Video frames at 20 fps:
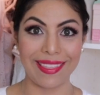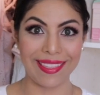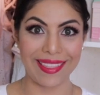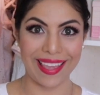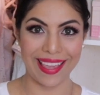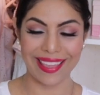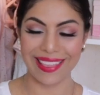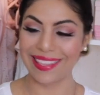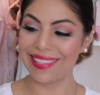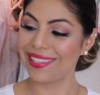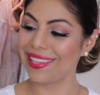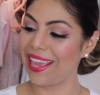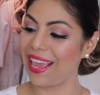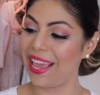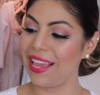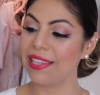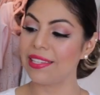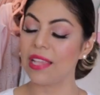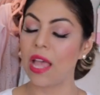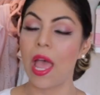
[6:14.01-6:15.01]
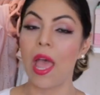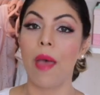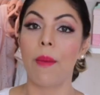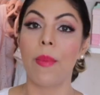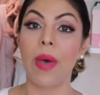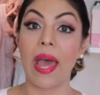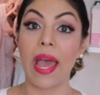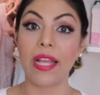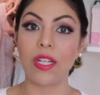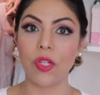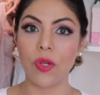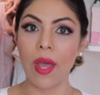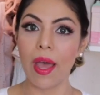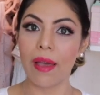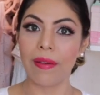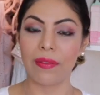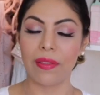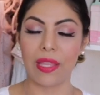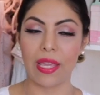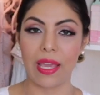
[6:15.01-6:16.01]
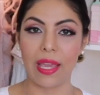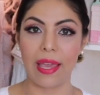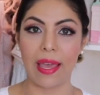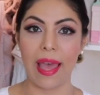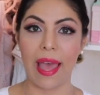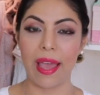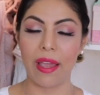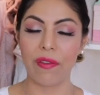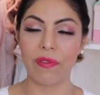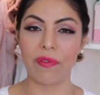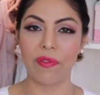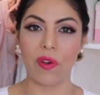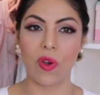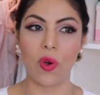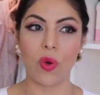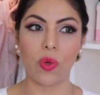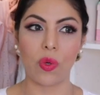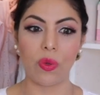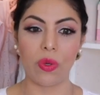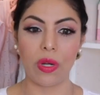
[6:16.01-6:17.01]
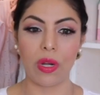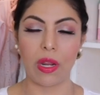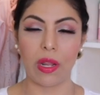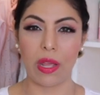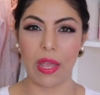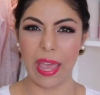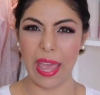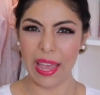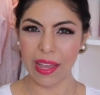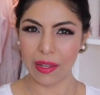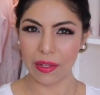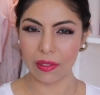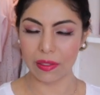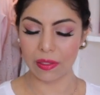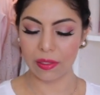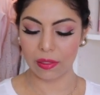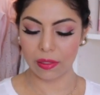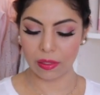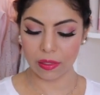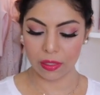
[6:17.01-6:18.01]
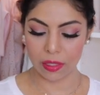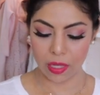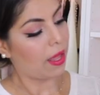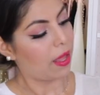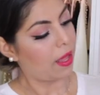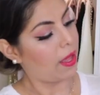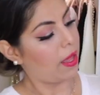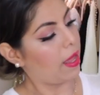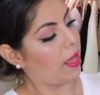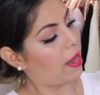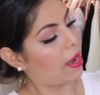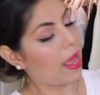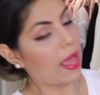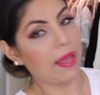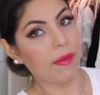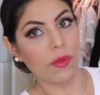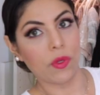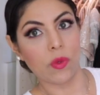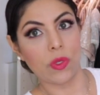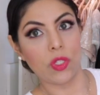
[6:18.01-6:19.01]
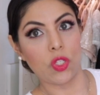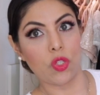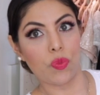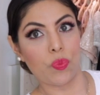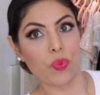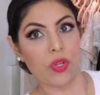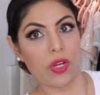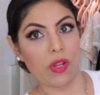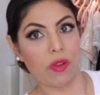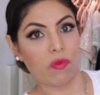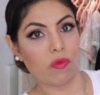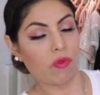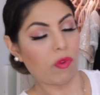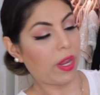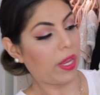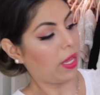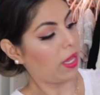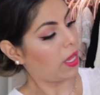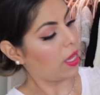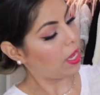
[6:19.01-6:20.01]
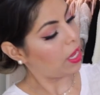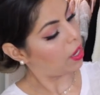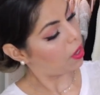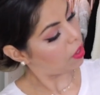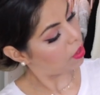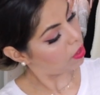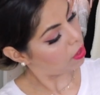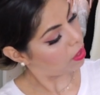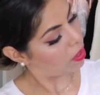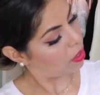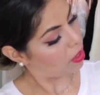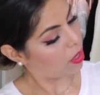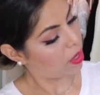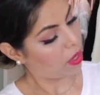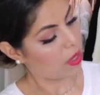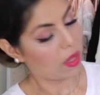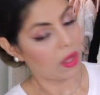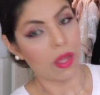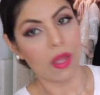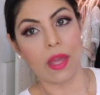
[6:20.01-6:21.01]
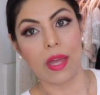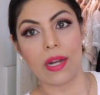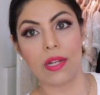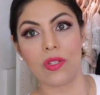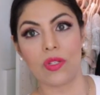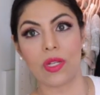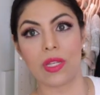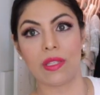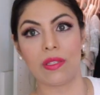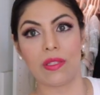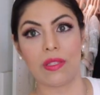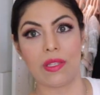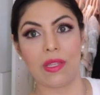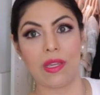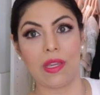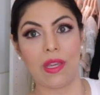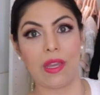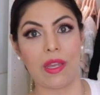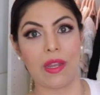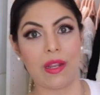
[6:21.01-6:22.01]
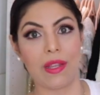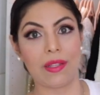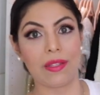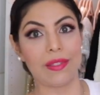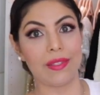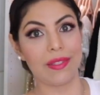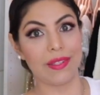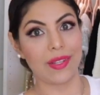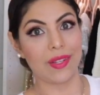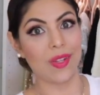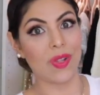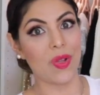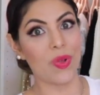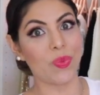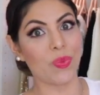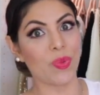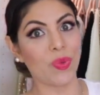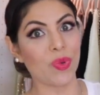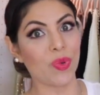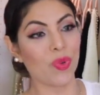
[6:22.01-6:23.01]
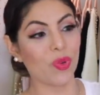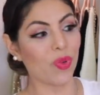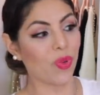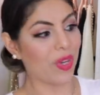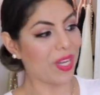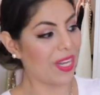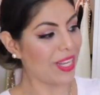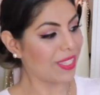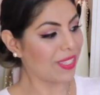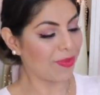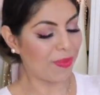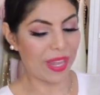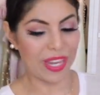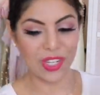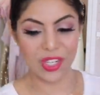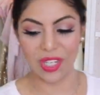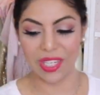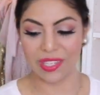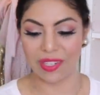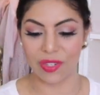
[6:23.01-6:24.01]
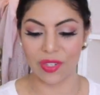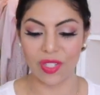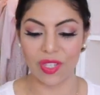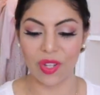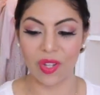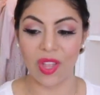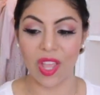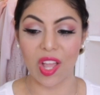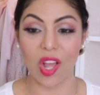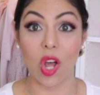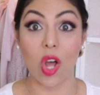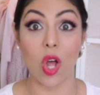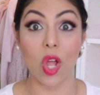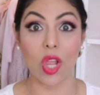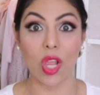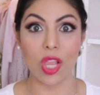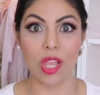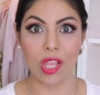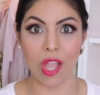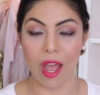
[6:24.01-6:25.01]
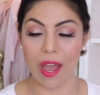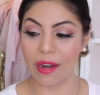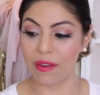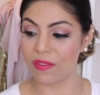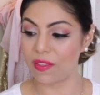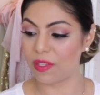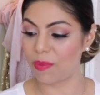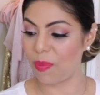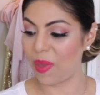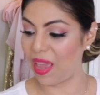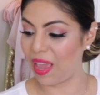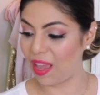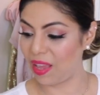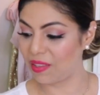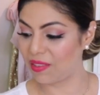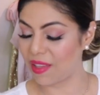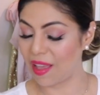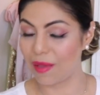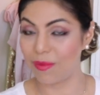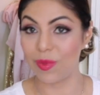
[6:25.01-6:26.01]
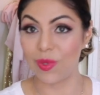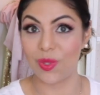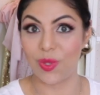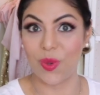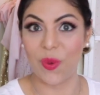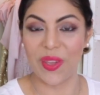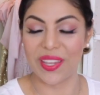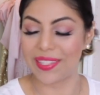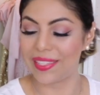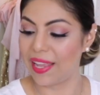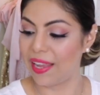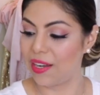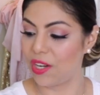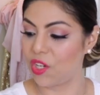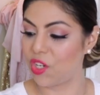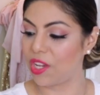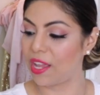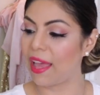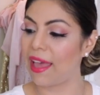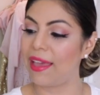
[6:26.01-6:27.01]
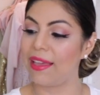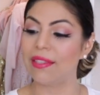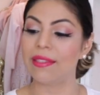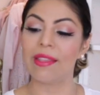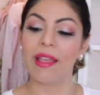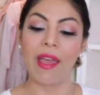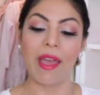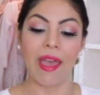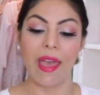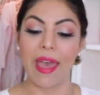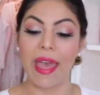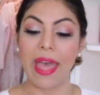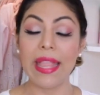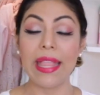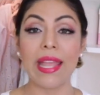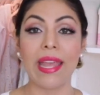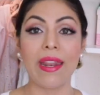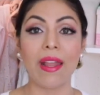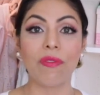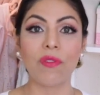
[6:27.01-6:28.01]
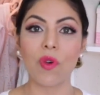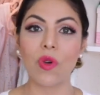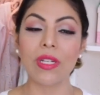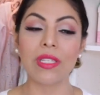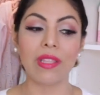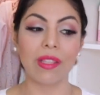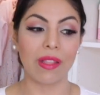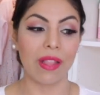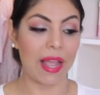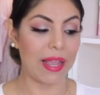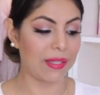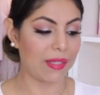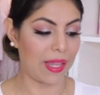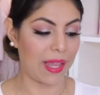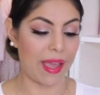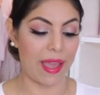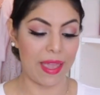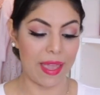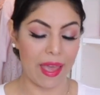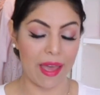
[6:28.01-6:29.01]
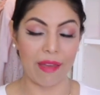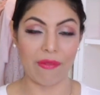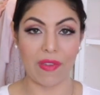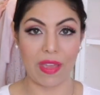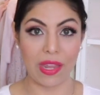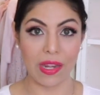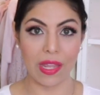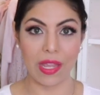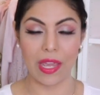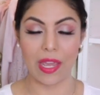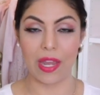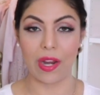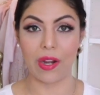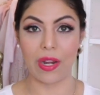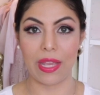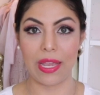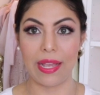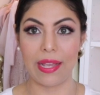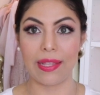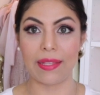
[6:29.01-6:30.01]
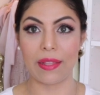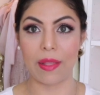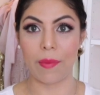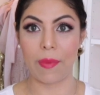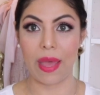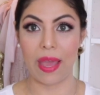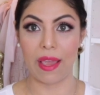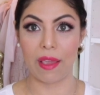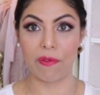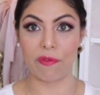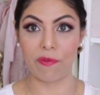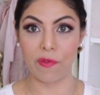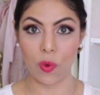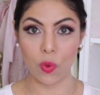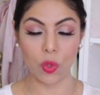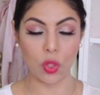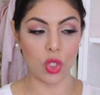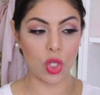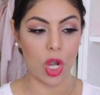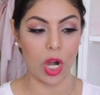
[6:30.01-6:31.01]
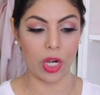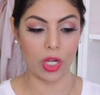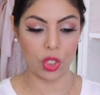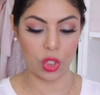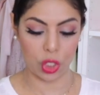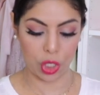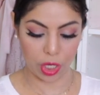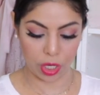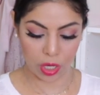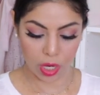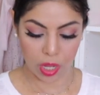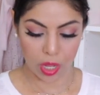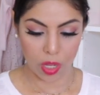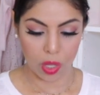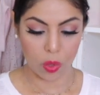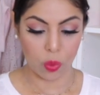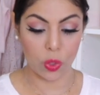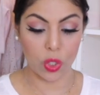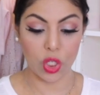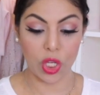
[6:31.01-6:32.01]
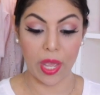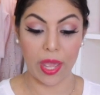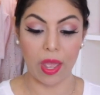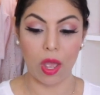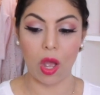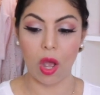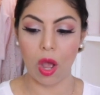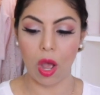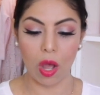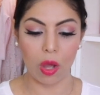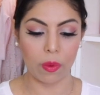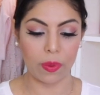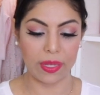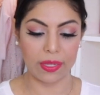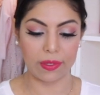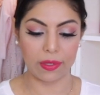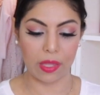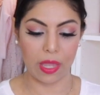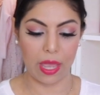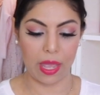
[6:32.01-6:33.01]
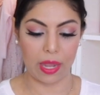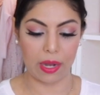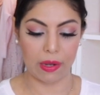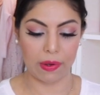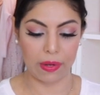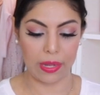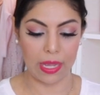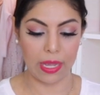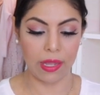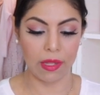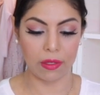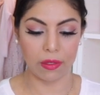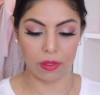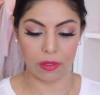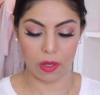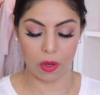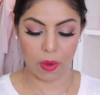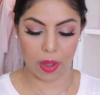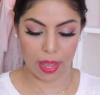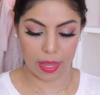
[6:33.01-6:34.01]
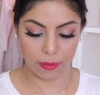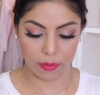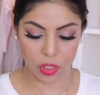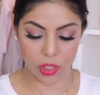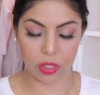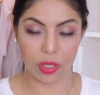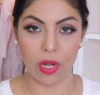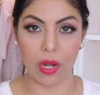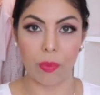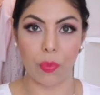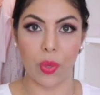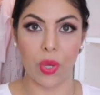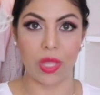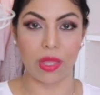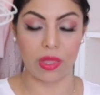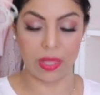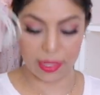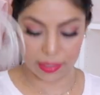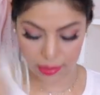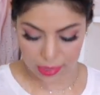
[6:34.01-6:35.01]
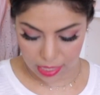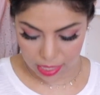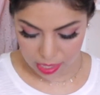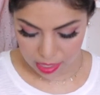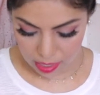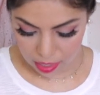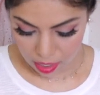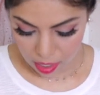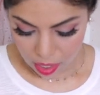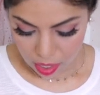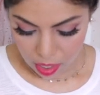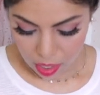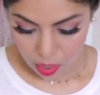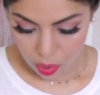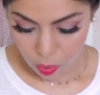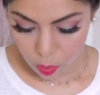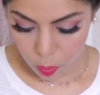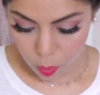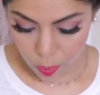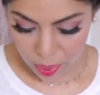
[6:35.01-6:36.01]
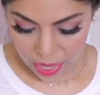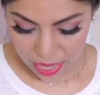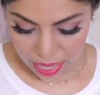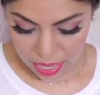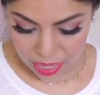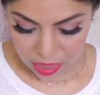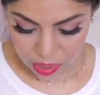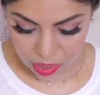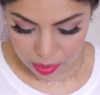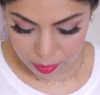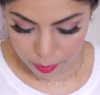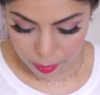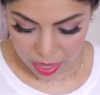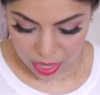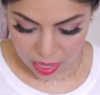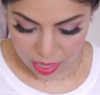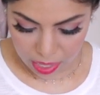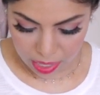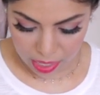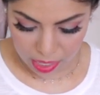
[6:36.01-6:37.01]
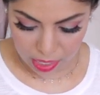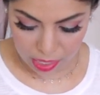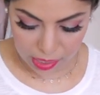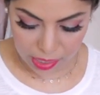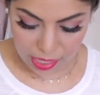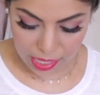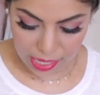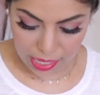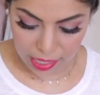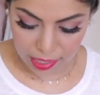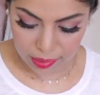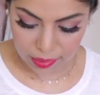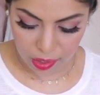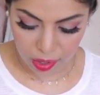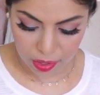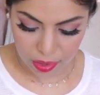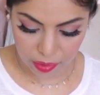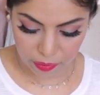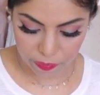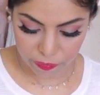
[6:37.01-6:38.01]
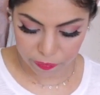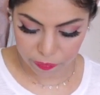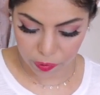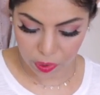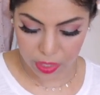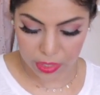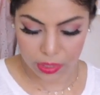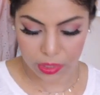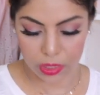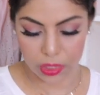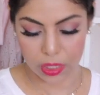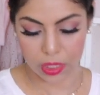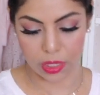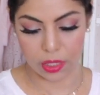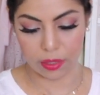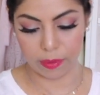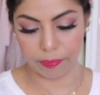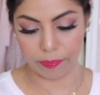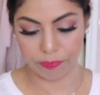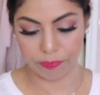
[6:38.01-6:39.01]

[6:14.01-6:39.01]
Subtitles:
like this case. But I do have the iPhone X, and I'm going to put it right here. And as you can see, it is still pretty spacious. There's still like a lot of space. I'm so excited, you guys. And then of course the last thing I have in here is my phone charger, which I always carry. So I'm just gonna put this in with my keys on the front.